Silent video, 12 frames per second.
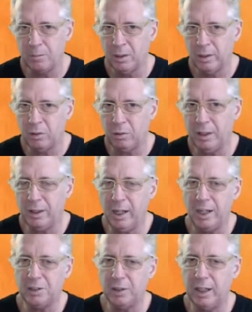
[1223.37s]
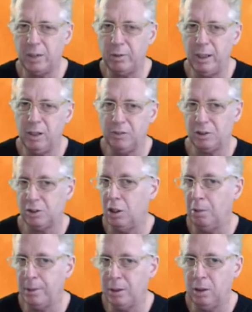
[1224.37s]
They're quite nice to get rid of
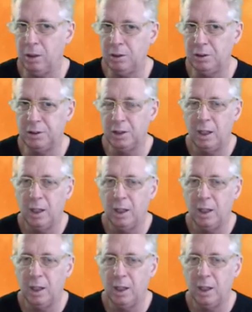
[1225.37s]
scorpions